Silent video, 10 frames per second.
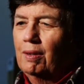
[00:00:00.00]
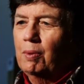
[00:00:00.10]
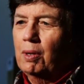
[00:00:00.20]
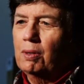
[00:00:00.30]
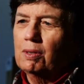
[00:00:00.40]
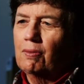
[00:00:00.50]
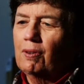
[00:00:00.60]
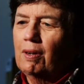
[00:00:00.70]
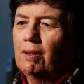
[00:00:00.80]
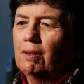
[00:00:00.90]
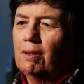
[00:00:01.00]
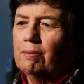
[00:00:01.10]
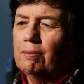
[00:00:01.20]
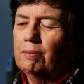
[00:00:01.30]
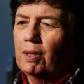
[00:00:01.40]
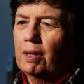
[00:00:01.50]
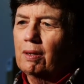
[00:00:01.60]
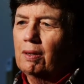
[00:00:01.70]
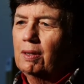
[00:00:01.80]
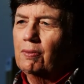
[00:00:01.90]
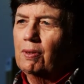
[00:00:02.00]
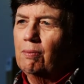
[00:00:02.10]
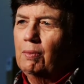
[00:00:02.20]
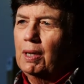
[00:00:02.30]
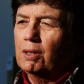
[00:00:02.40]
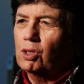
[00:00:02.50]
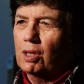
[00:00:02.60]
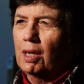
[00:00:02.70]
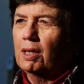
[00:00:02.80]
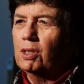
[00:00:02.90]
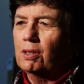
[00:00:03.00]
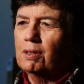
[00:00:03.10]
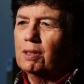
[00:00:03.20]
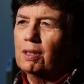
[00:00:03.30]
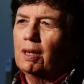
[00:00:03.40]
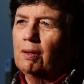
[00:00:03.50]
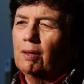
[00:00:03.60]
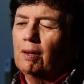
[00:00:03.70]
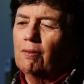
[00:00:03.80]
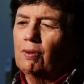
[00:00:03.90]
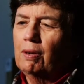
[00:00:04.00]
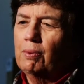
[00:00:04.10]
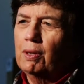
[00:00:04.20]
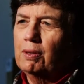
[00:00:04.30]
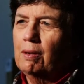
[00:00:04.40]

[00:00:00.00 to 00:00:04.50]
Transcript: Because if I like even made a sketch on site, then if I brought